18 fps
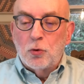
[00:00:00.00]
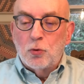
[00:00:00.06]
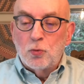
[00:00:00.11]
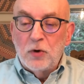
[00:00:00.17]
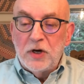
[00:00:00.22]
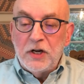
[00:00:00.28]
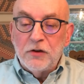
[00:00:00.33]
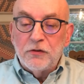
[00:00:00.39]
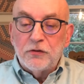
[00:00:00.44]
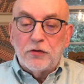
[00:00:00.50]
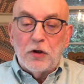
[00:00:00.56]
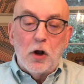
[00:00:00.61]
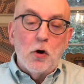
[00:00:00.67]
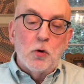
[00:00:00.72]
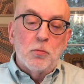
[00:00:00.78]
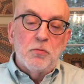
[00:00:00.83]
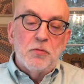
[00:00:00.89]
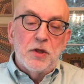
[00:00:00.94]
Rena's
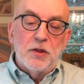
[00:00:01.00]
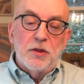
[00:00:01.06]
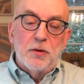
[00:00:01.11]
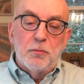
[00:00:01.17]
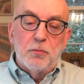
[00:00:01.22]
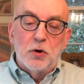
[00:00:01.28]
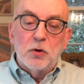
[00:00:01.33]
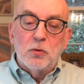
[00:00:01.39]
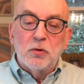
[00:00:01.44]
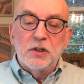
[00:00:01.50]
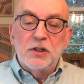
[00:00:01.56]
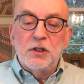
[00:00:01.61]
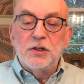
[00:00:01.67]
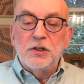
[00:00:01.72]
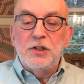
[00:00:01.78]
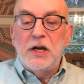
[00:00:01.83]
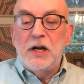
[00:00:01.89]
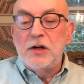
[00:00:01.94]
hope that the book would
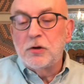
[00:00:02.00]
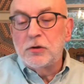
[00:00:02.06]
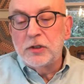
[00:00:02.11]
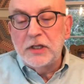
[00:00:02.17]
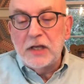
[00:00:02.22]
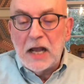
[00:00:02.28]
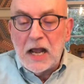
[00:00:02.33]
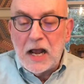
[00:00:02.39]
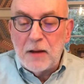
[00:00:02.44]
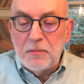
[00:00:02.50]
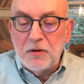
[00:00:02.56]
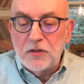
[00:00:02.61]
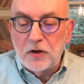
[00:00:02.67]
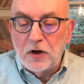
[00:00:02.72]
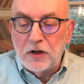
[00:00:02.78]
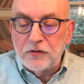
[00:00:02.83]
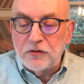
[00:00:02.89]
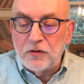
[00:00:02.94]
contain only happy
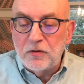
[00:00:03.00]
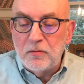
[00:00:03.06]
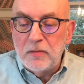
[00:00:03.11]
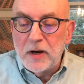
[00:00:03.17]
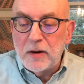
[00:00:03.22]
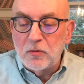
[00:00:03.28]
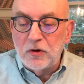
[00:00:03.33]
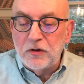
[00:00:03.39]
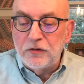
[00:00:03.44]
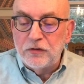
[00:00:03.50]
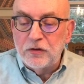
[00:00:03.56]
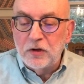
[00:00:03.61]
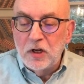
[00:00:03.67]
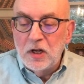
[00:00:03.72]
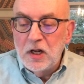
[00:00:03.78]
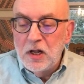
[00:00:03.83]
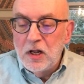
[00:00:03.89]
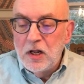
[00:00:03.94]
thoughts and memories
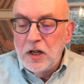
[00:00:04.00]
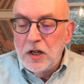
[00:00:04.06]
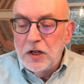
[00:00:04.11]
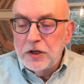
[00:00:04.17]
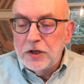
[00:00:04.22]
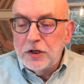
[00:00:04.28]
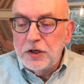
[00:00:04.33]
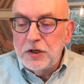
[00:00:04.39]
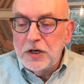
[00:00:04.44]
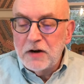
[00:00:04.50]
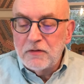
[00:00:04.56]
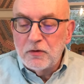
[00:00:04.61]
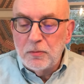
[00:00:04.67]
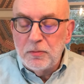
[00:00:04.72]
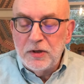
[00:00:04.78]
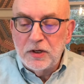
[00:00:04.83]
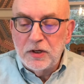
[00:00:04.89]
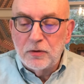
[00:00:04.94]
can
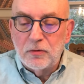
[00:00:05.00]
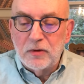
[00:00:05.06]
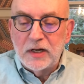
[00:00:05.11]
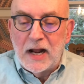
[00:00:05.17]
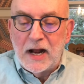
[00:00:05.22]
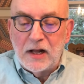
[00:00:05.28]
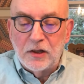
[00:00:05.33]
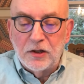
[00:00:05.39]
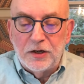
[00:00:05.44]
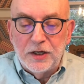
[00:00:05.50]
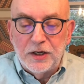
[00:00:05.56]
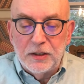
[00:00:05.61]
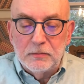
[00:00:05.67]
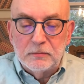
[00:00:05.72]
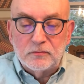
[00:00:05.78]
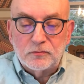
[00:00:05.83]
never be a reality.